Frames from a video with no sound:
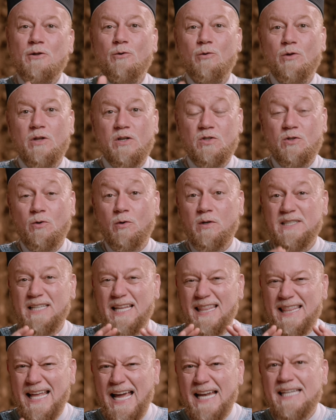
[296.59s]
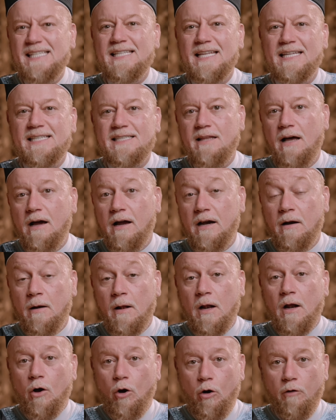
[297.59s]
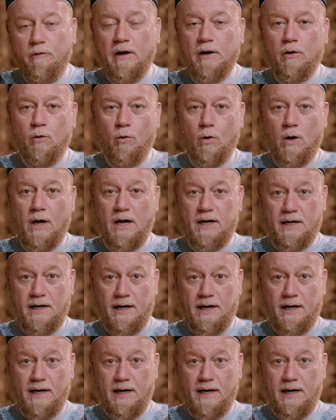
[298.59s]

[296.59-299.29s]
through the stories, and that's the style of Al-Qur'an